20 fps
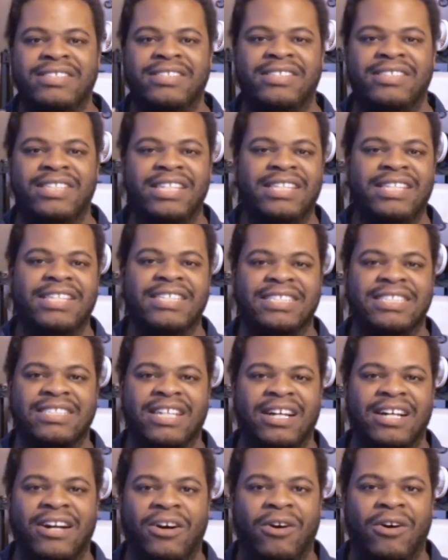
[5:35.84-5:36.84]
did this
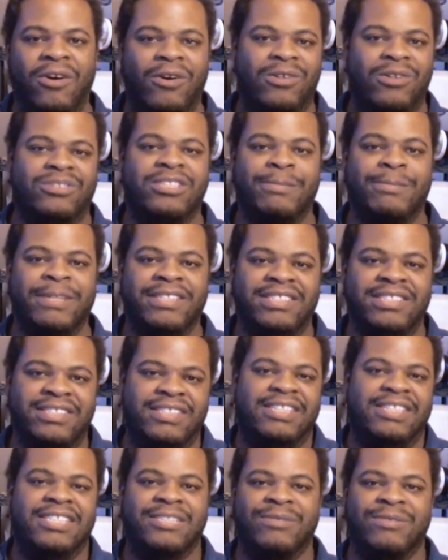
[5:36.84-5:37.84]
ultimate
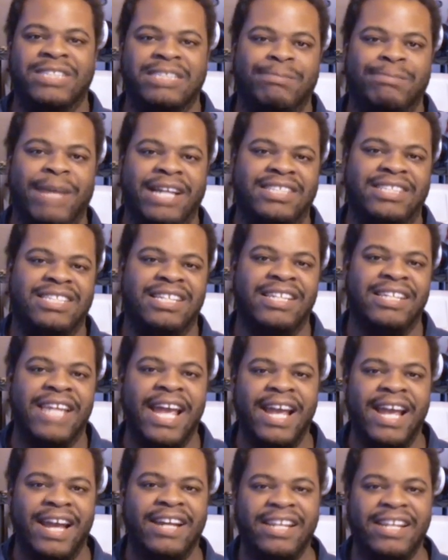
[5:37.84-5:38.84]
disrespect to
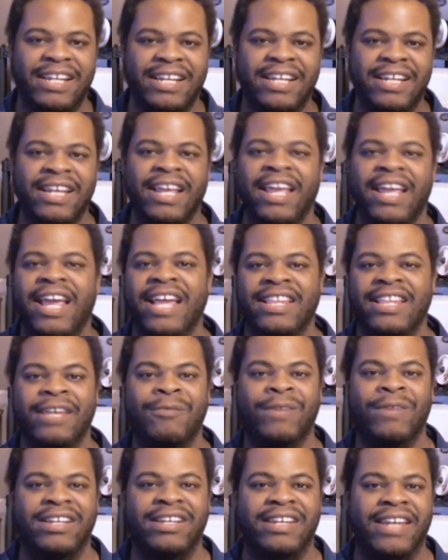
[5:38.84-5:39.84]
Natty. And
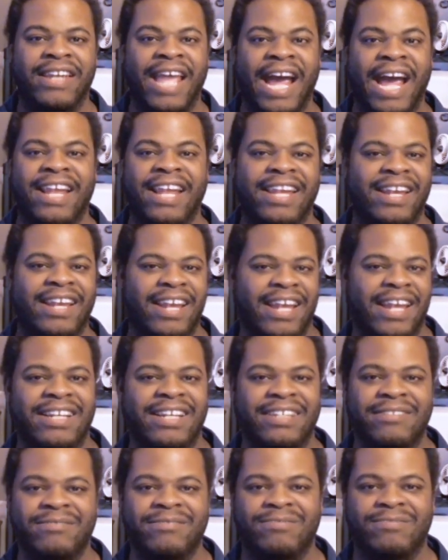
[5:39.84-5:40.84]
then when Natty
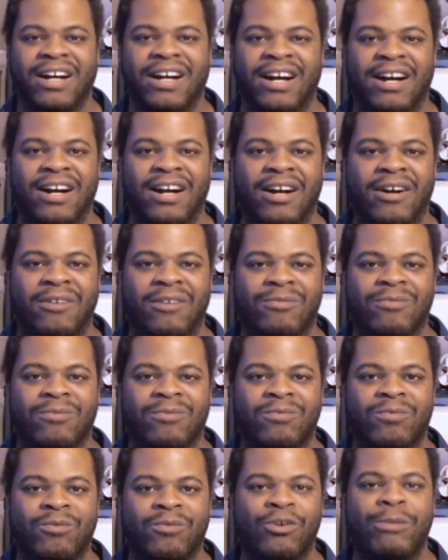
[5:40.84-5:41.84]
and
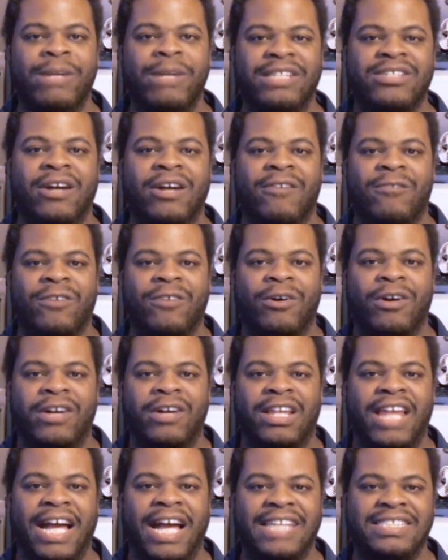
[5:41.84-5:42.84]
Ruby start
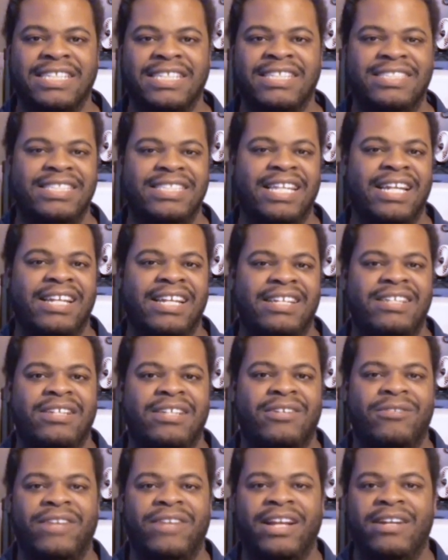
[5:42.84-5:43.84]
clashing, she,
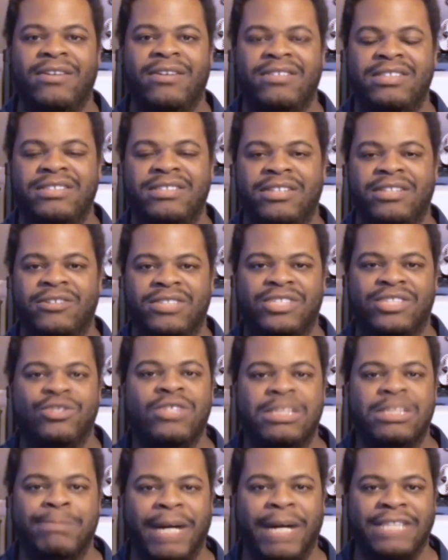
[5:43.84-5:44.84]
you know, there's
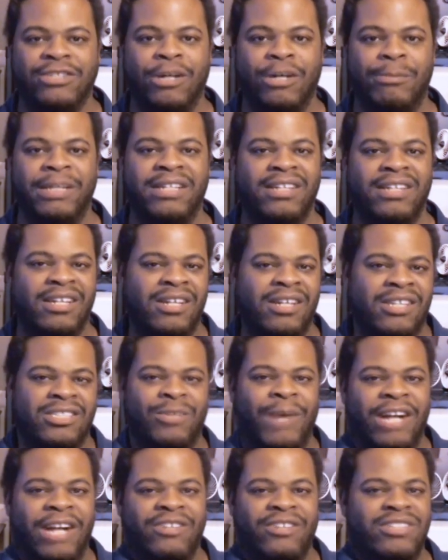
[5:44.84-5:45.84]
two spots open.
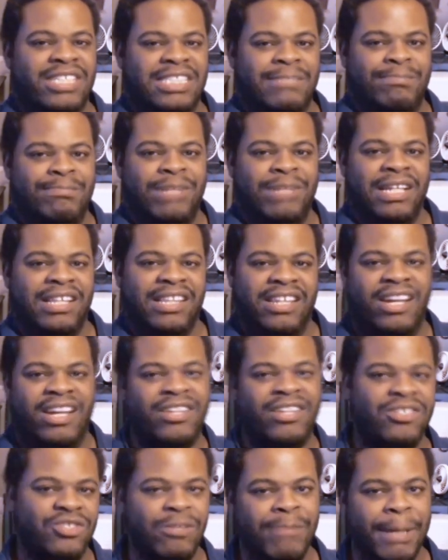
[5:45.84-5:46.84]
So why don't you just put in the
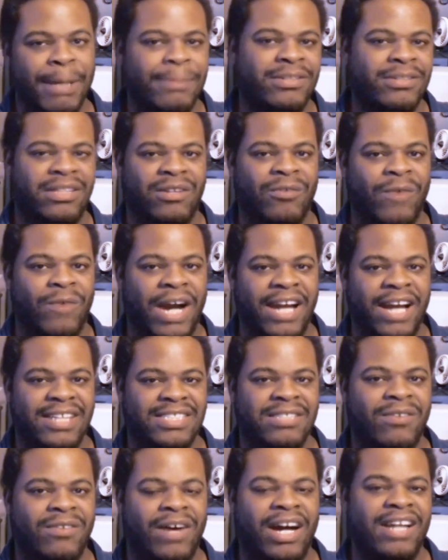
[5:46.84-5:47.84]
other two members of the Riott
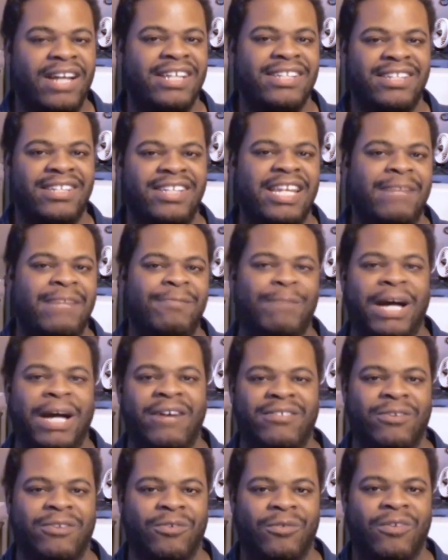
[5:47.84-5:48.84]
squad and keep
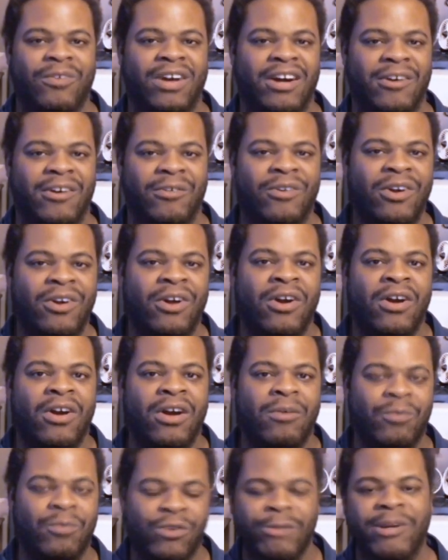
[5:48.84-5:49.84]
out
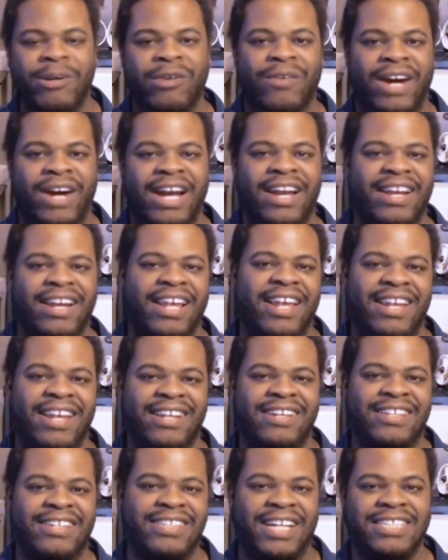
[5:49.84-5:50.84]
Ruby Riott
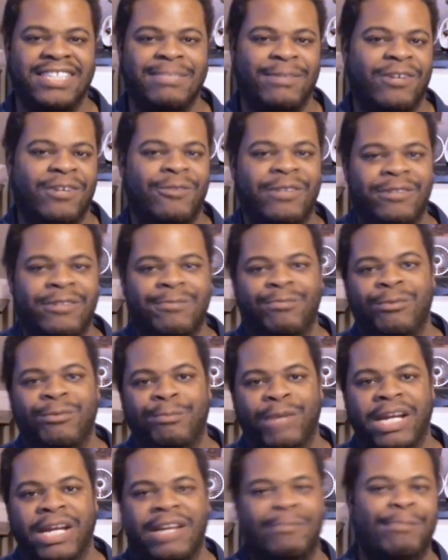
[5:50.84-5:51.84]
and Natasha Benoit,
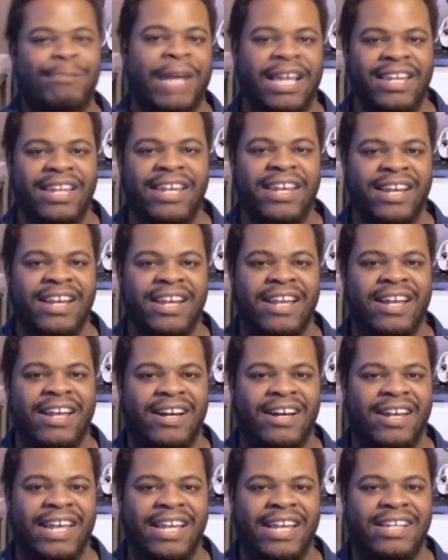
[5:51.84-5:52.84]
bring in Bayley
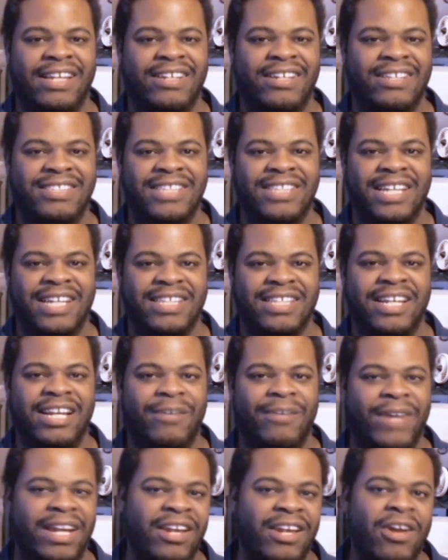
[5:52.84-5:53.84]
and Sasha
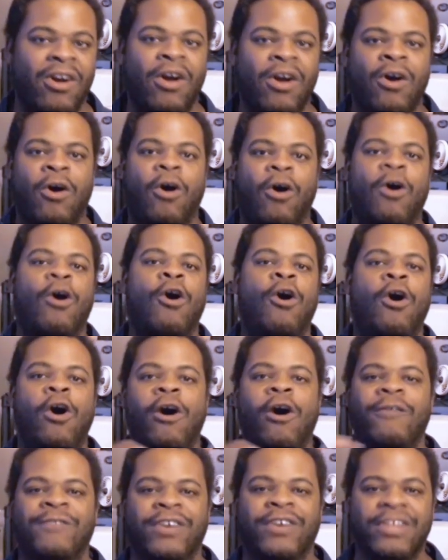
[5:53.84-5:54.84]
anyway,
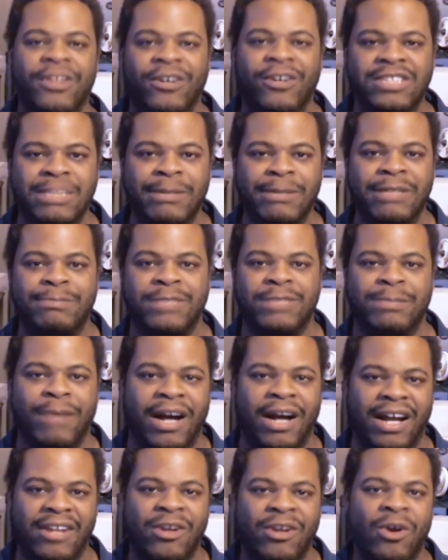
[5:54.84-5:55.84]
all for the ultimate
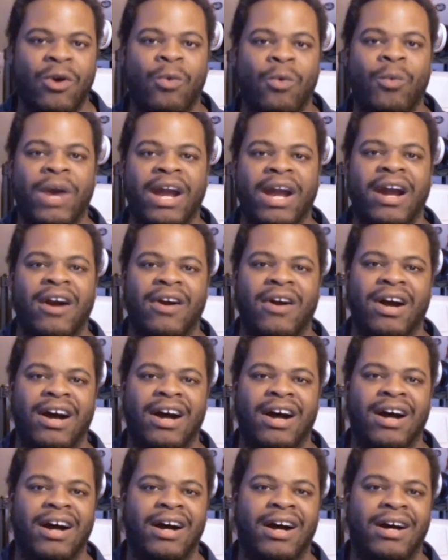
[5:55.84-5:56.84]
spot where
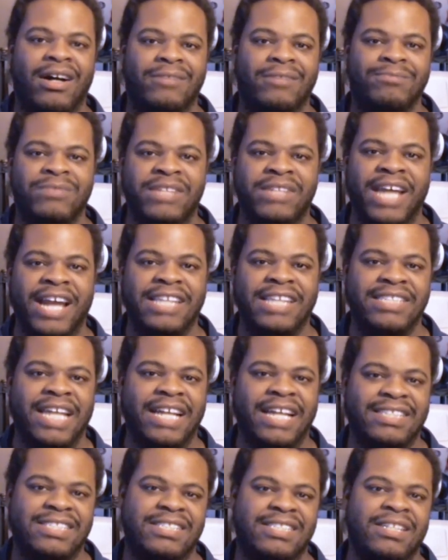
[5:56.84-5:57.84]
Nia
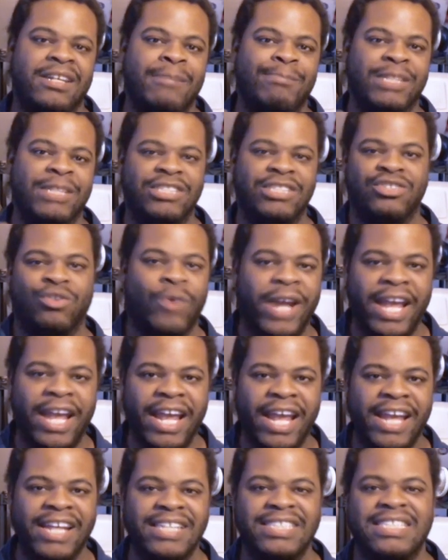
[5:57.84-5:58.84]
Jax
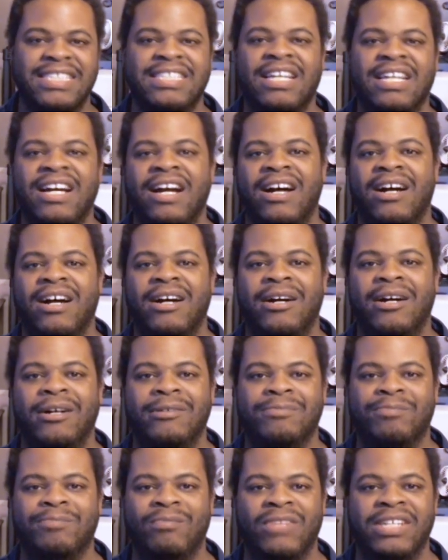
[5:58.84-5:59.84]
betrays
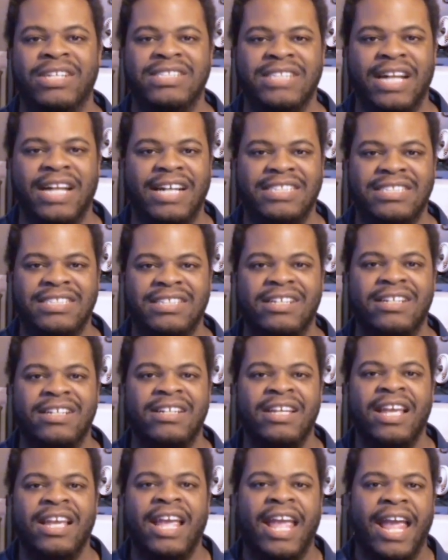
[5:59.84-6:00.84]

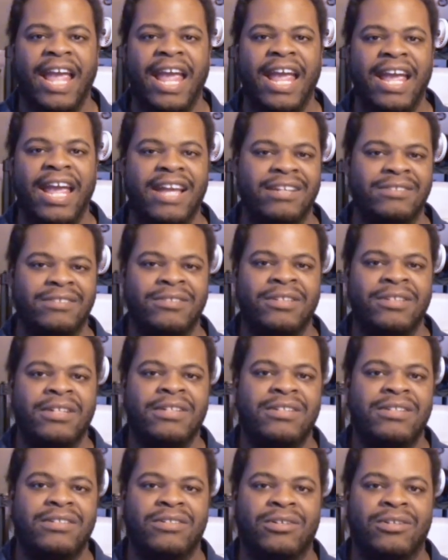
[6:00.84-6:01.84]
Sasha and,
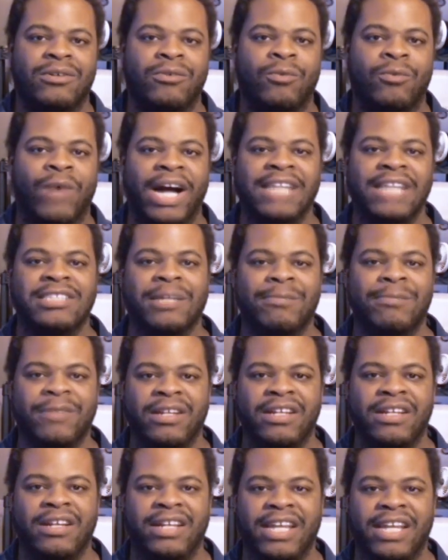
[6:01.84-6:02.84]
you know, winds up
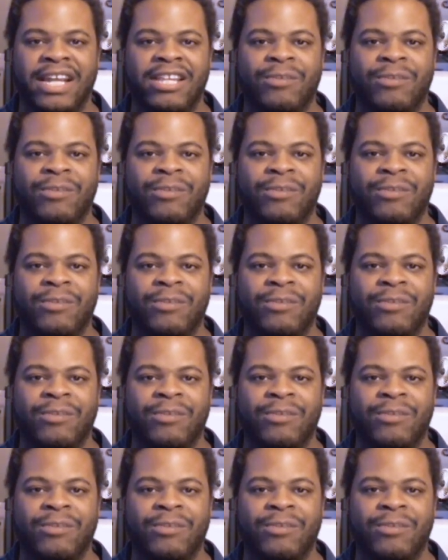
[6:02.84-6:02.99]
getting